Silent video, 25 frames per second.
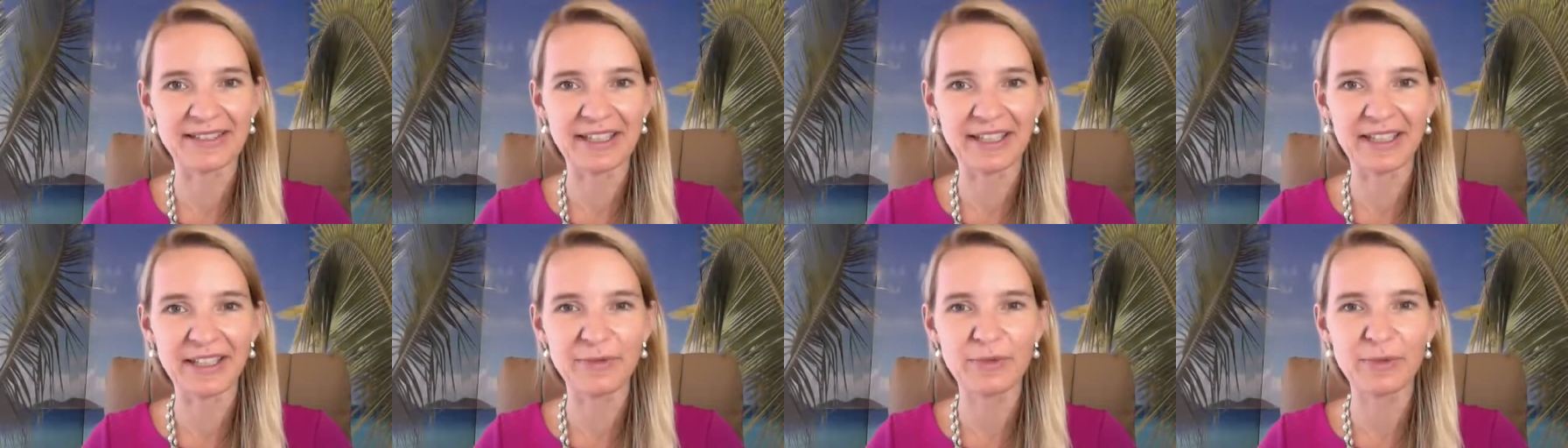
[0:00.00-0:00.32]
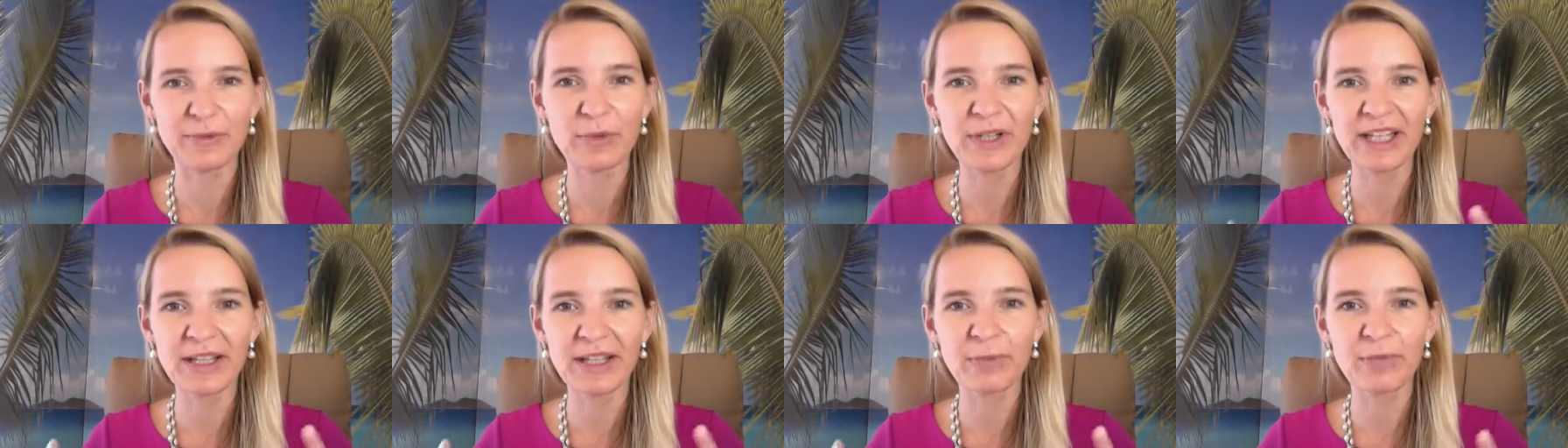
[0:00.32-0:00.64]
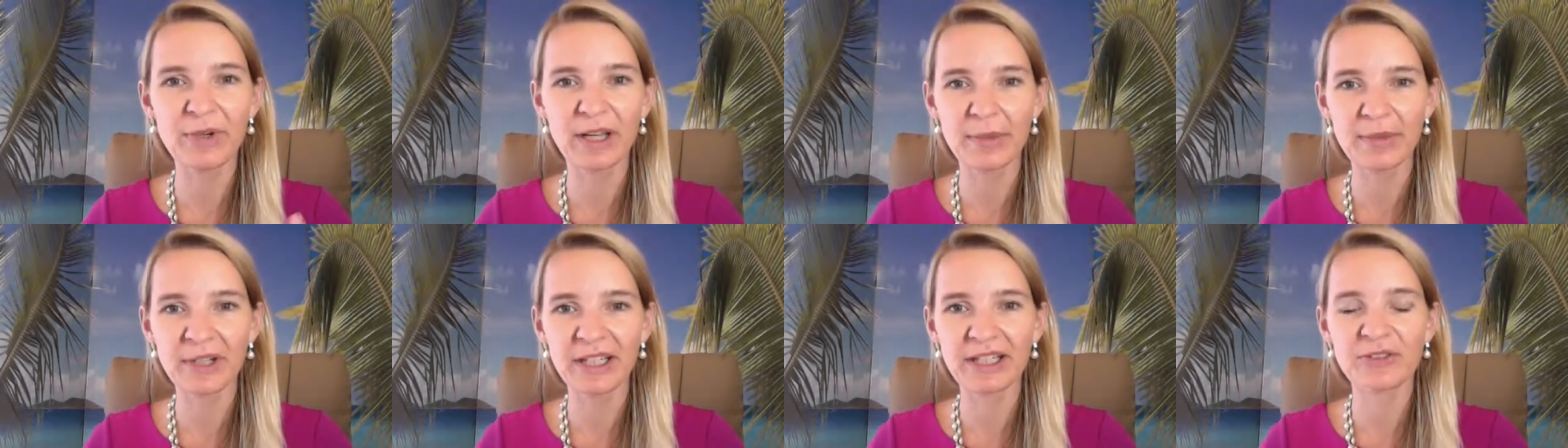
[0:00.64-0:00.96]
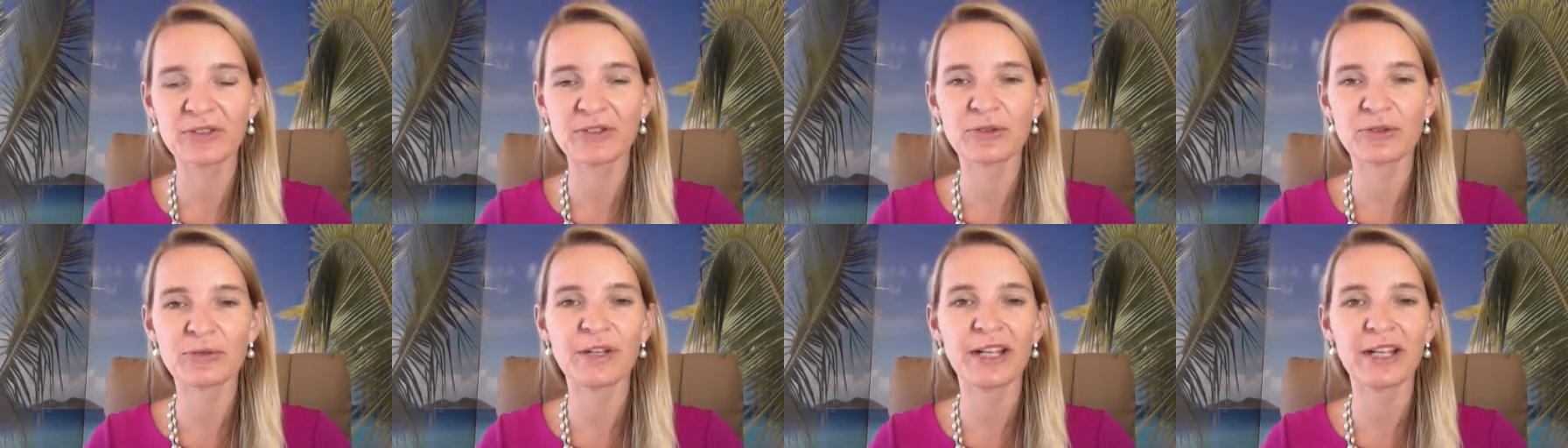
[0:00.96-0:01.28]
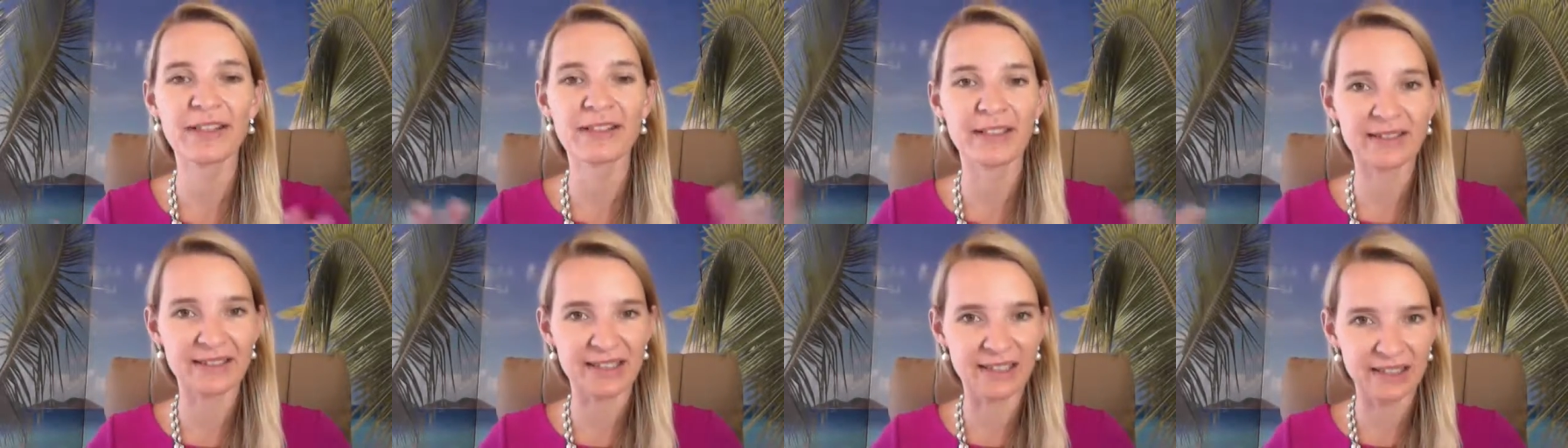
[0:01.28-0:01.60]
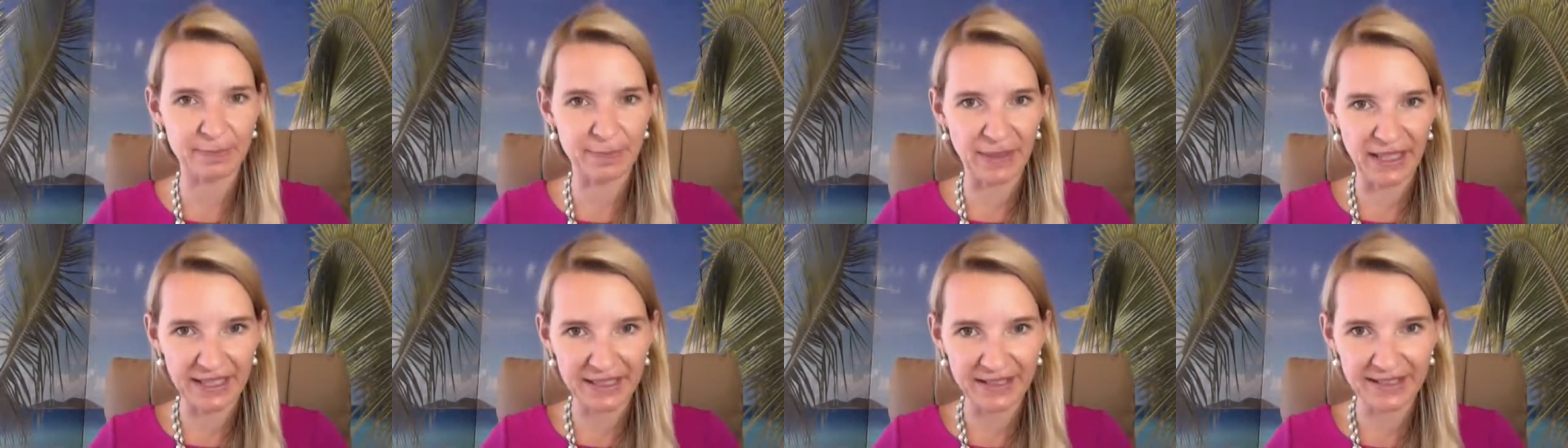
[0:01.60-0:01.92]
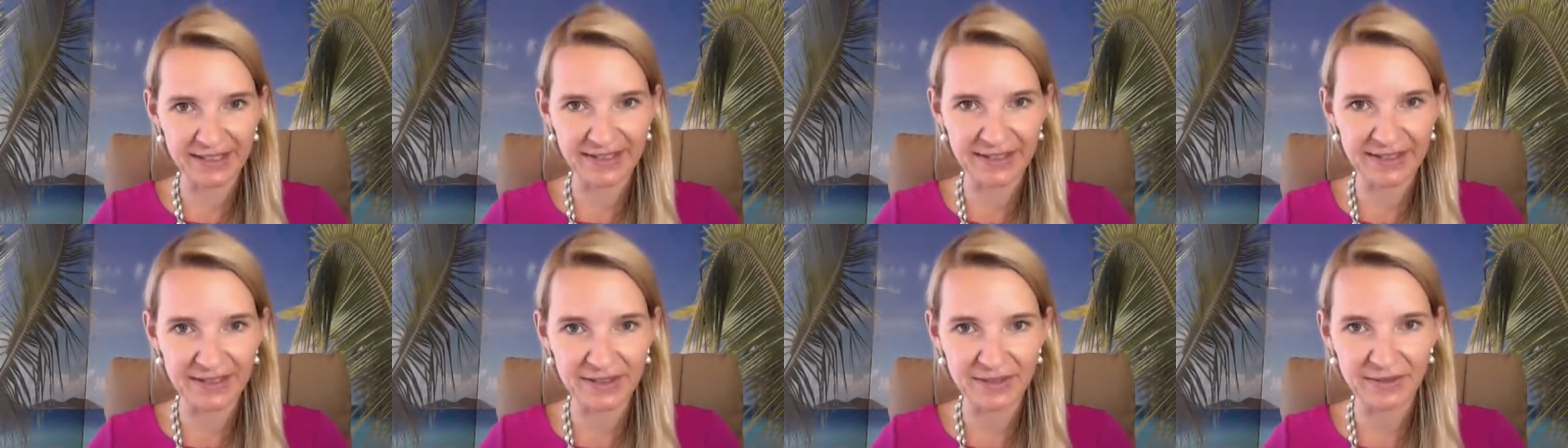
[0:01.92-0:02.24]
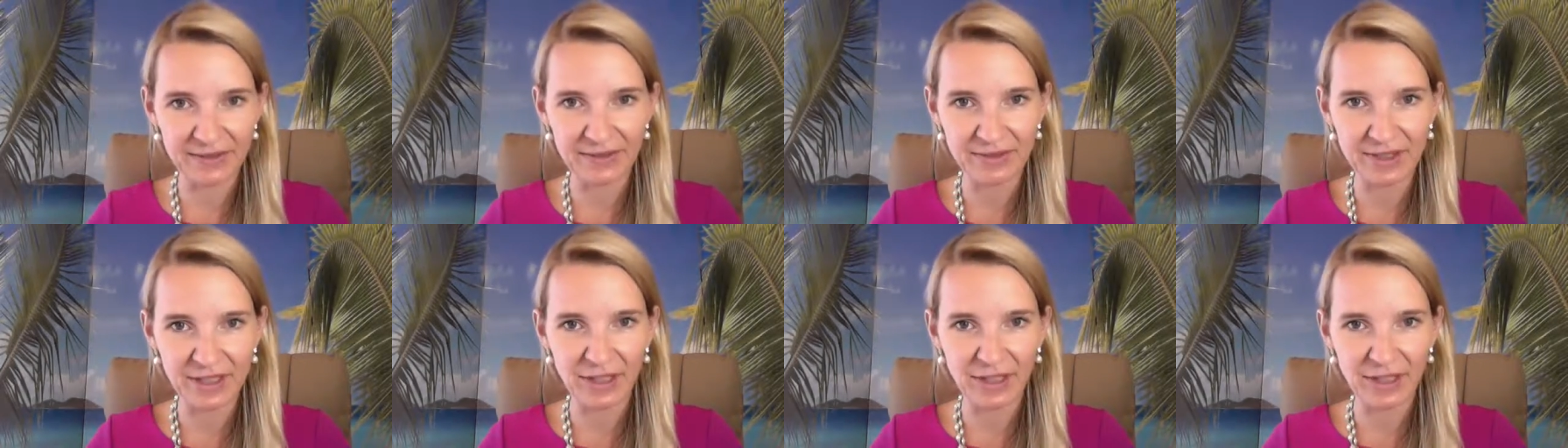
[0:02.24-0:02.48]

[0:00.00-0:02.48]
And if we women create that space